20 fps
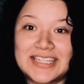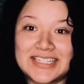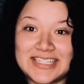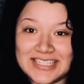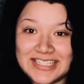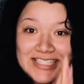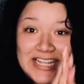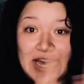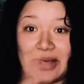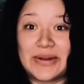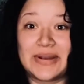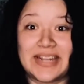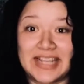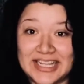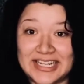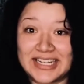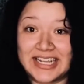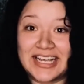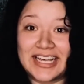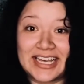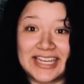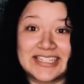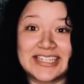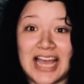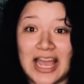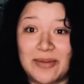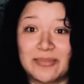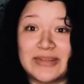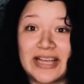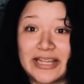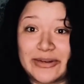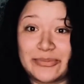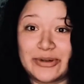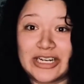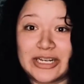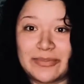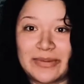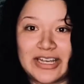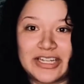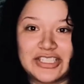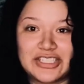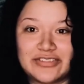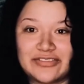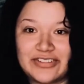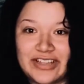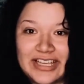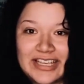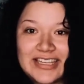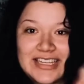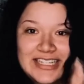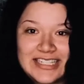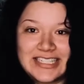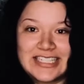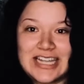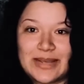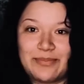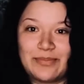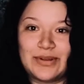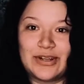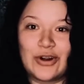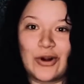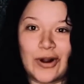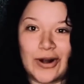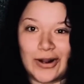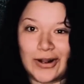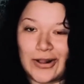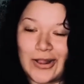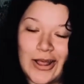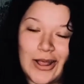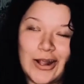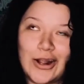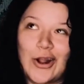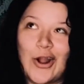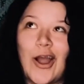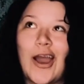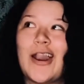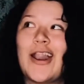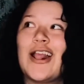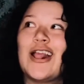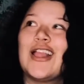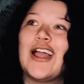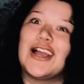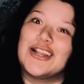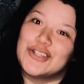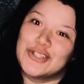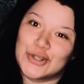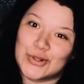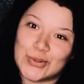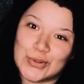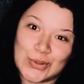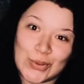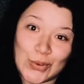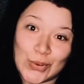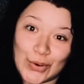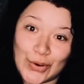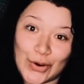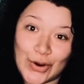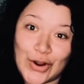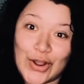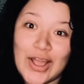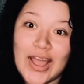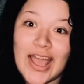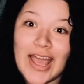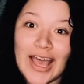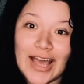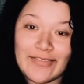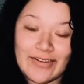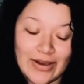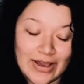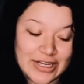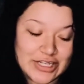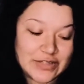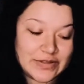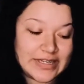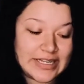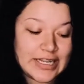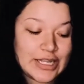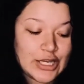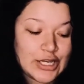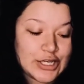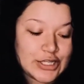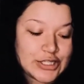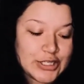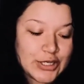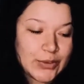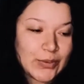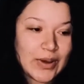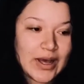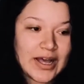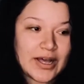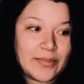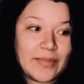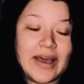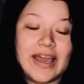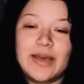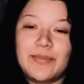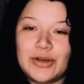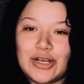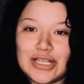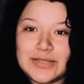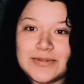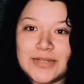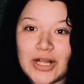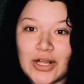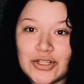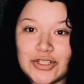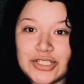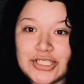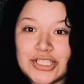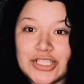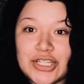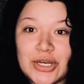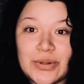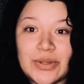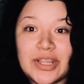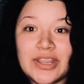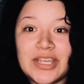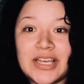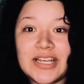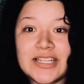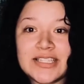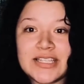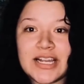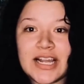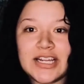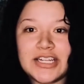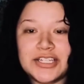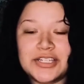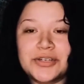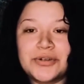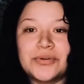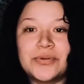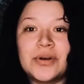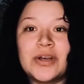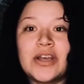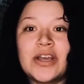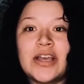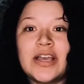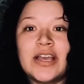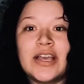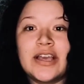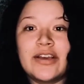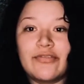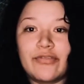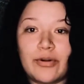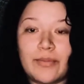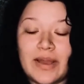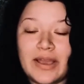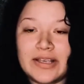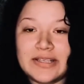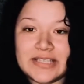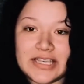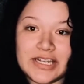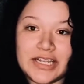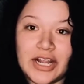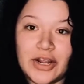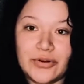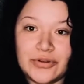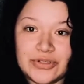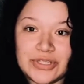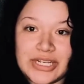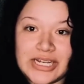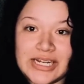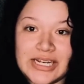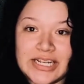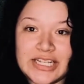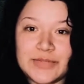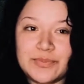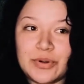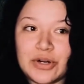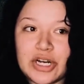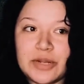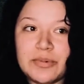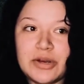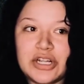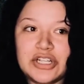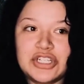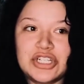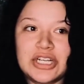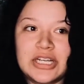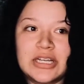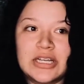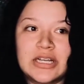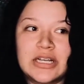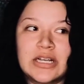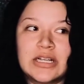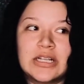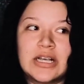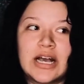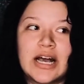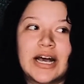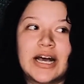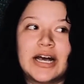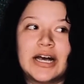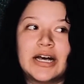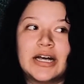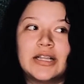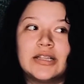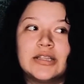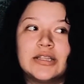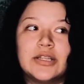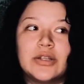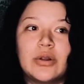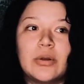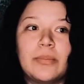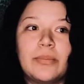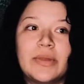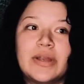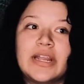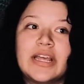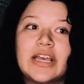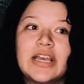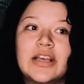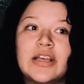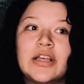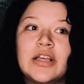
down in like a timeline, pretty much, of like in step chronological order of how I do it. So I am a cosmetologist, so the things that I do for my skincare routine is pretty much a little mini